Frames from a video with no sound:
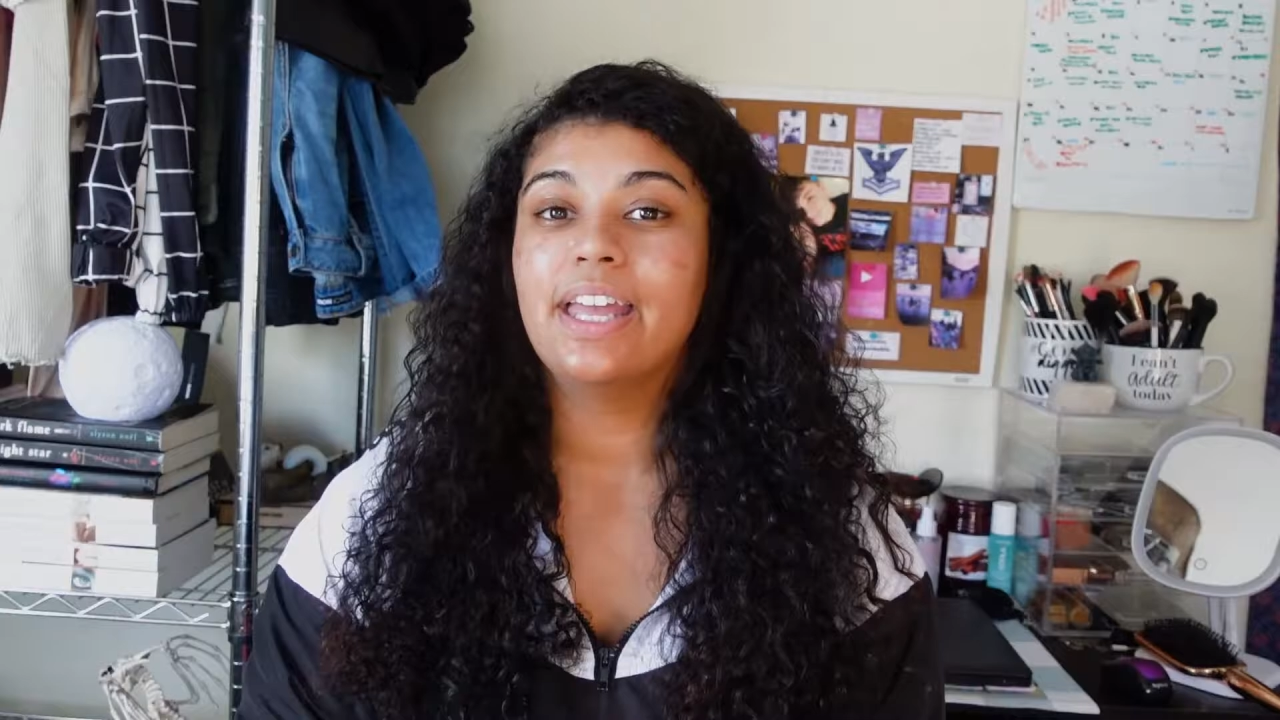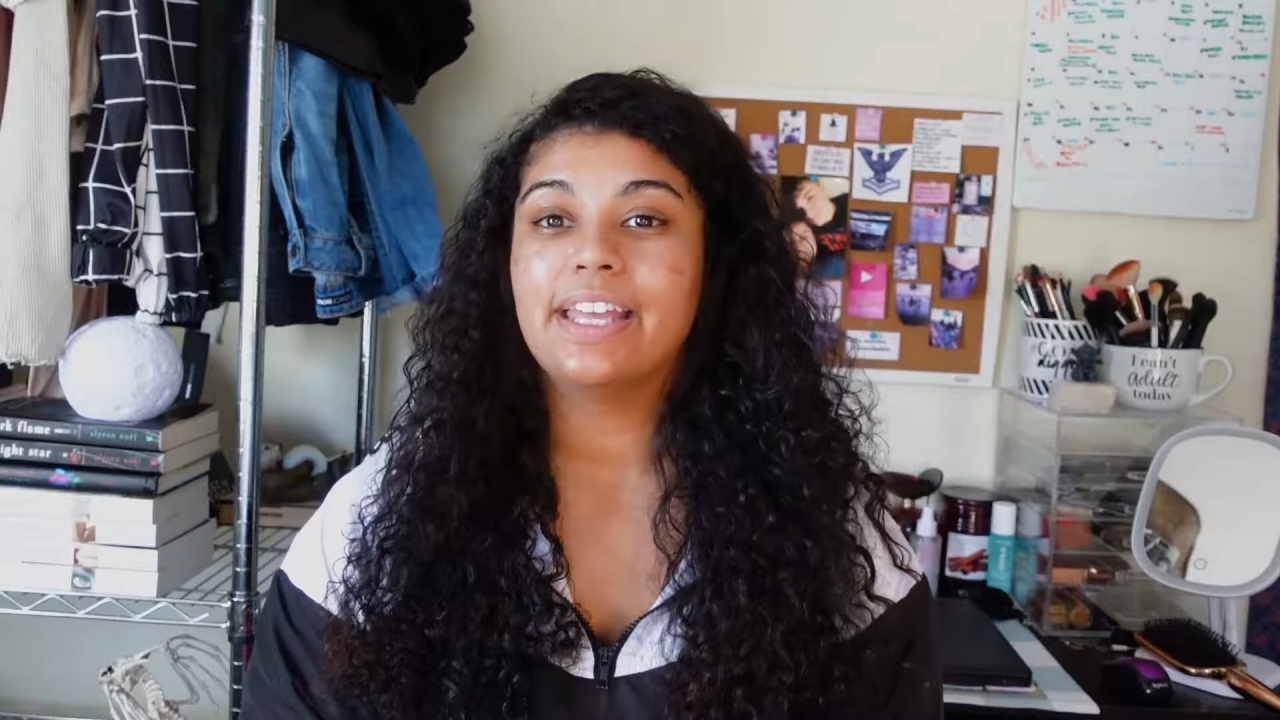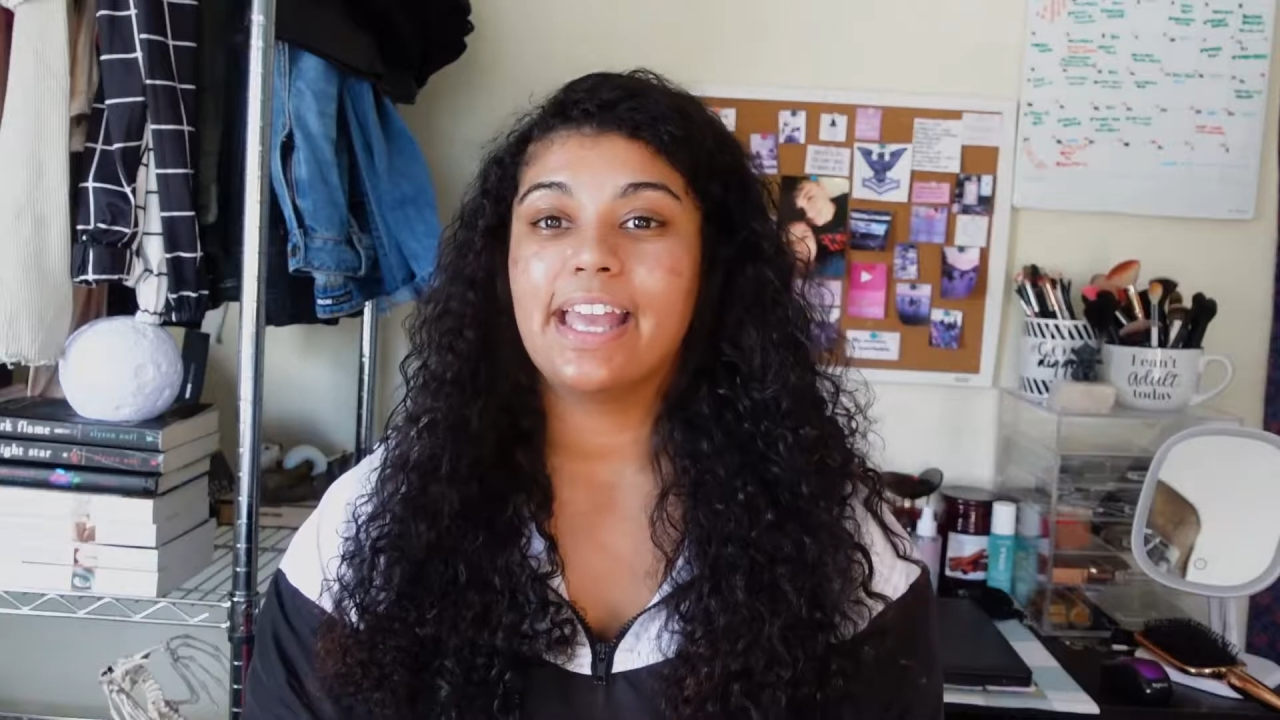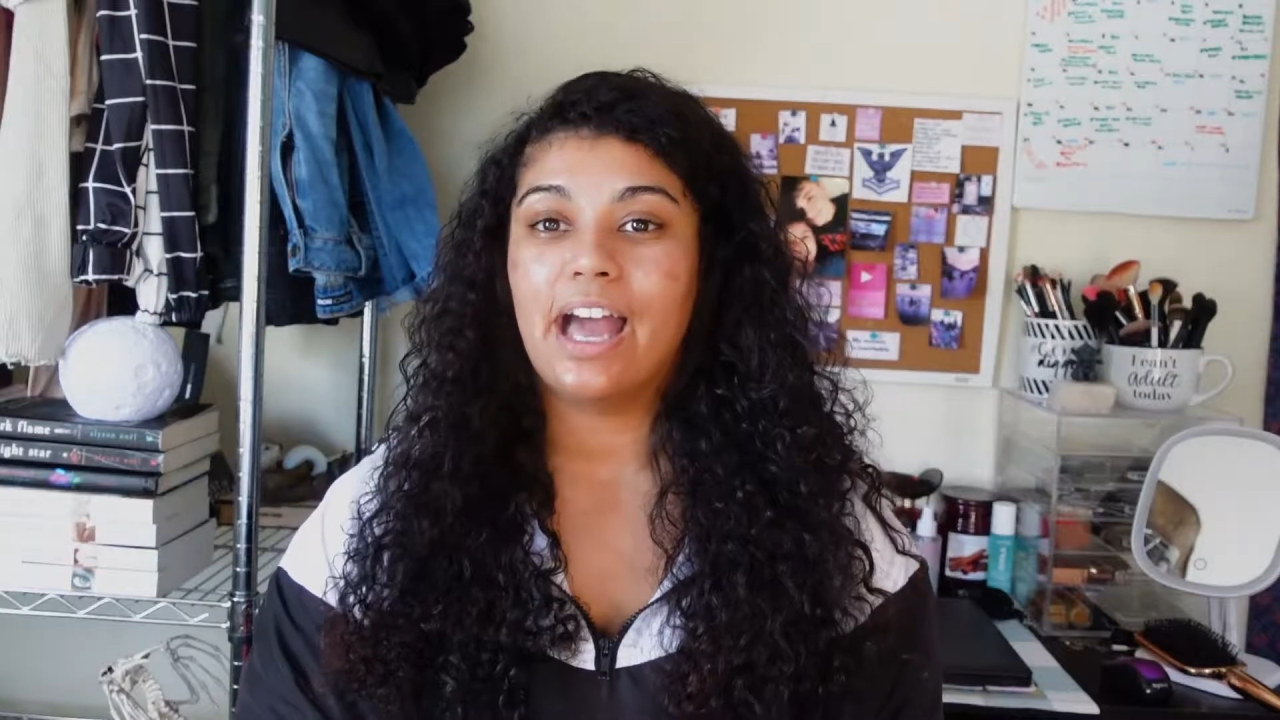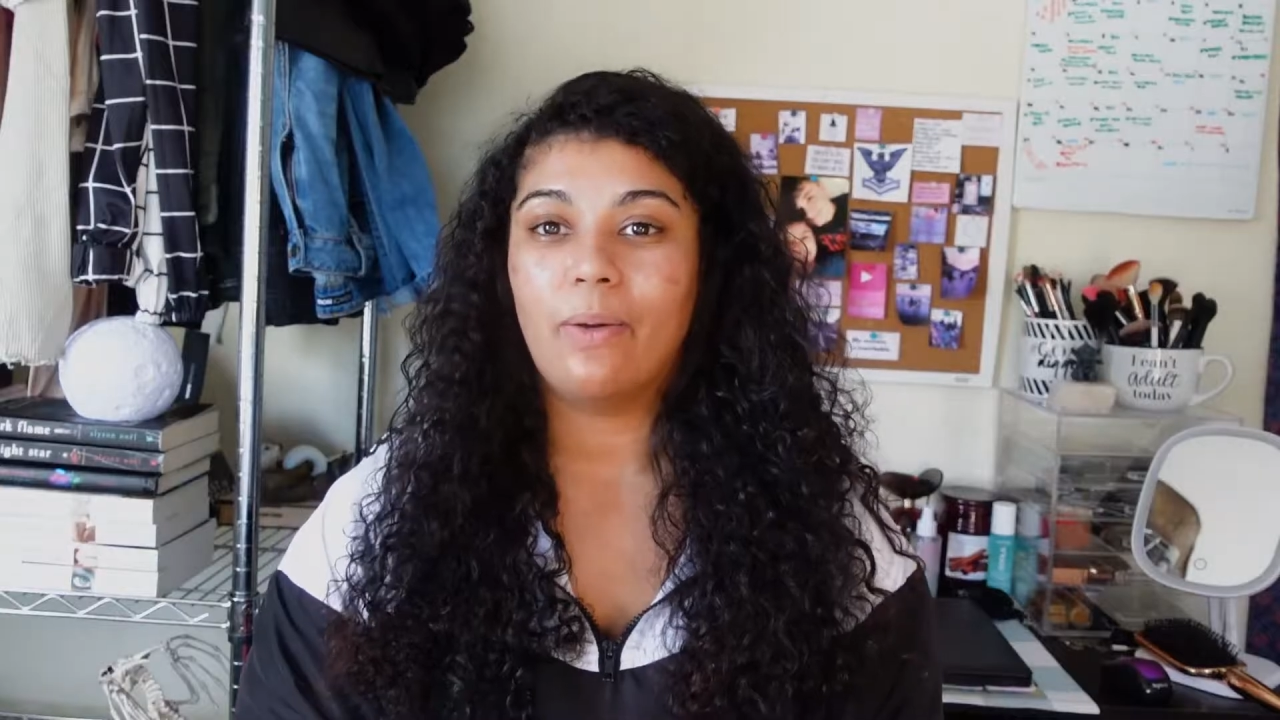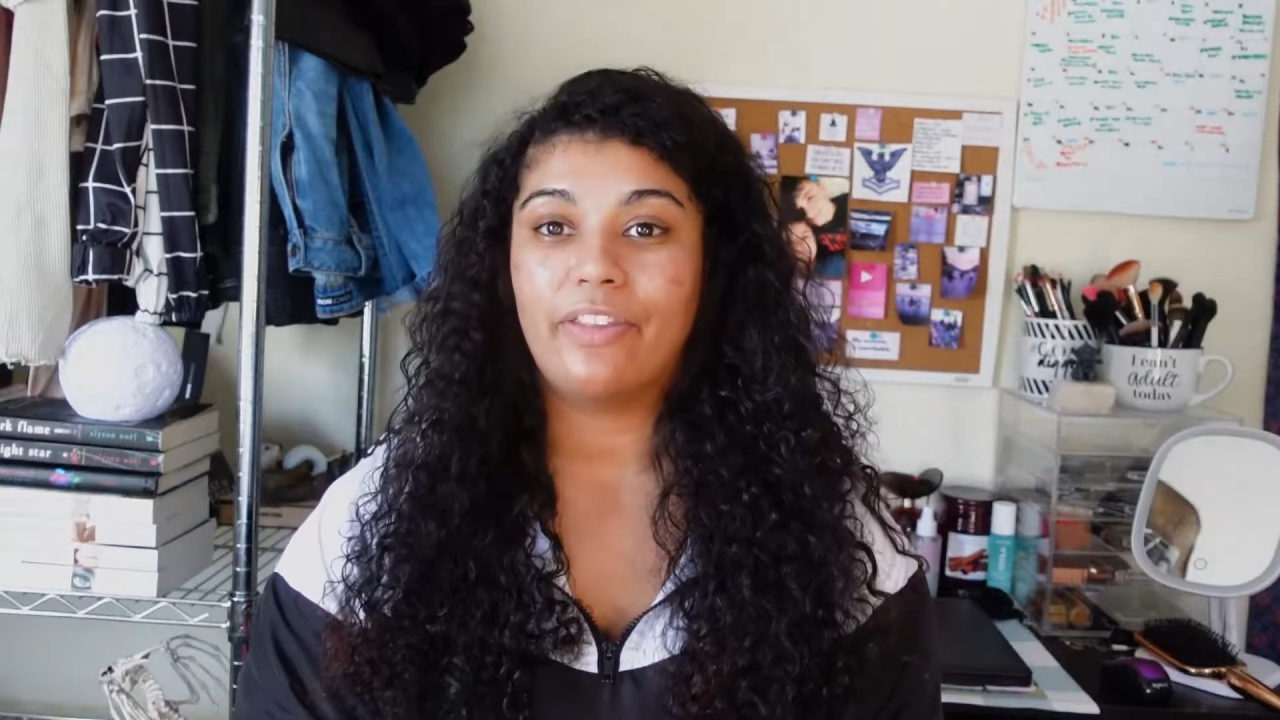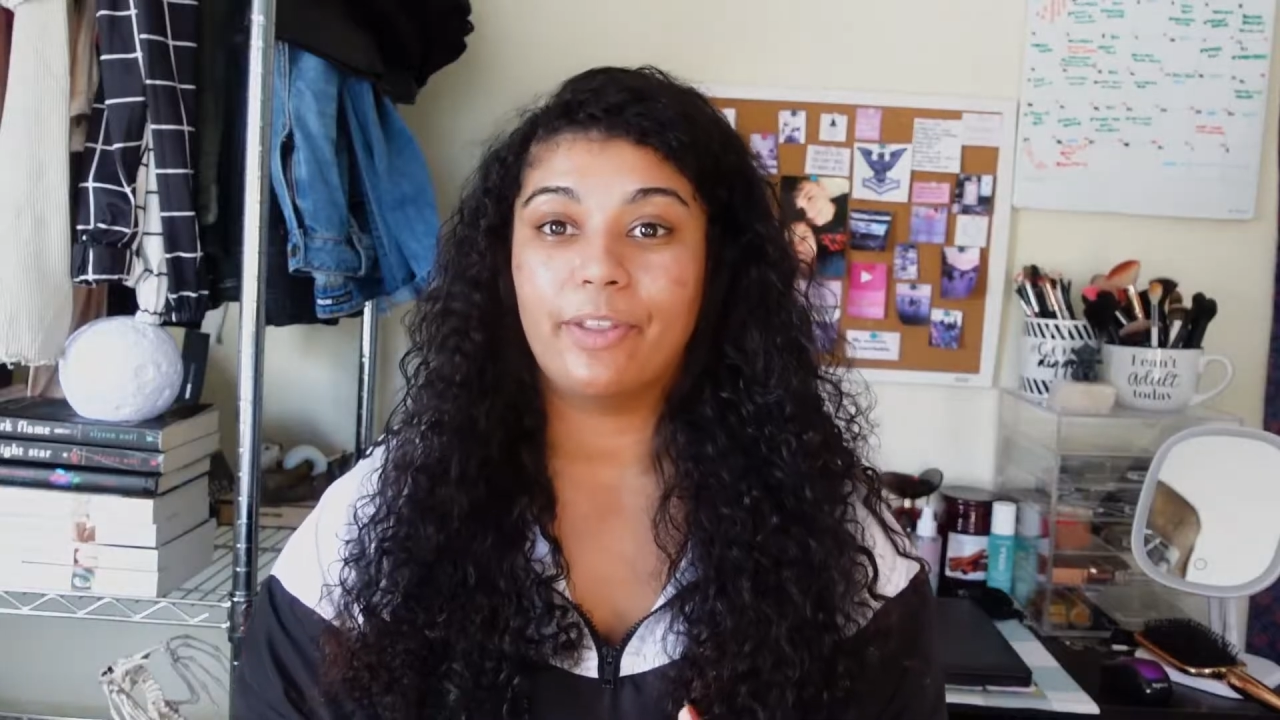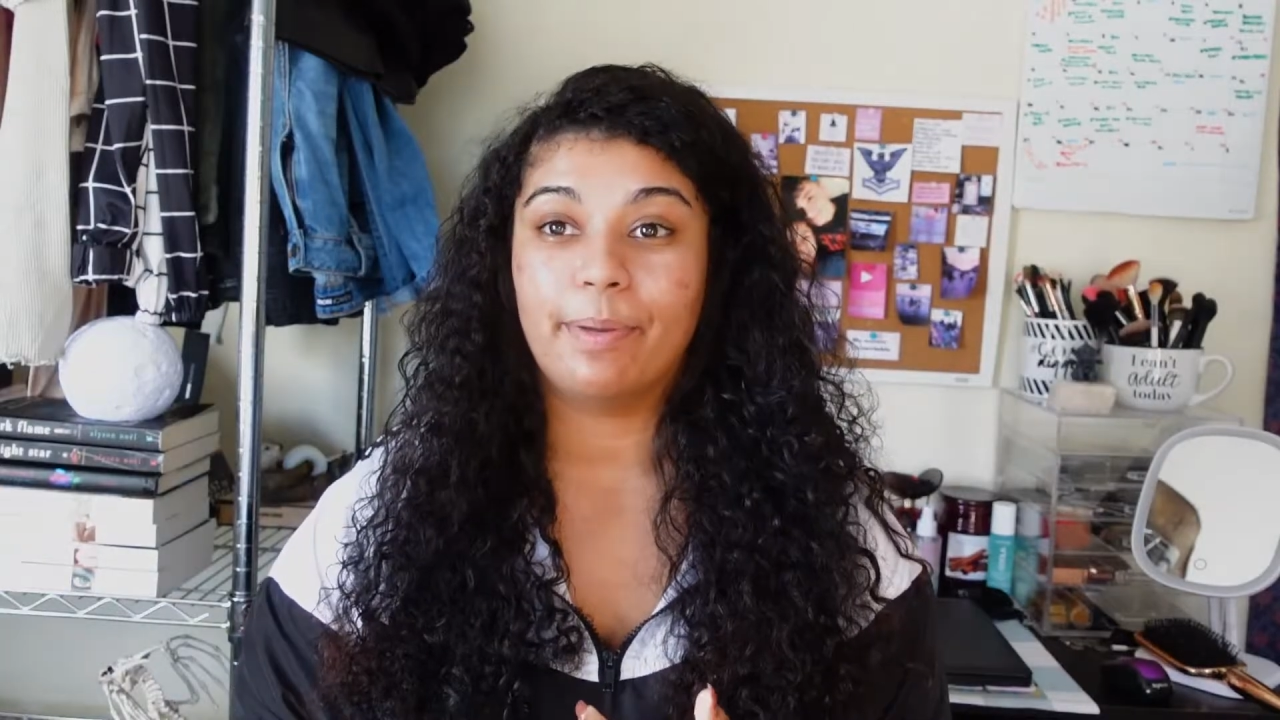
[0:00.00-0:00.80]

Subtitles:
Now at the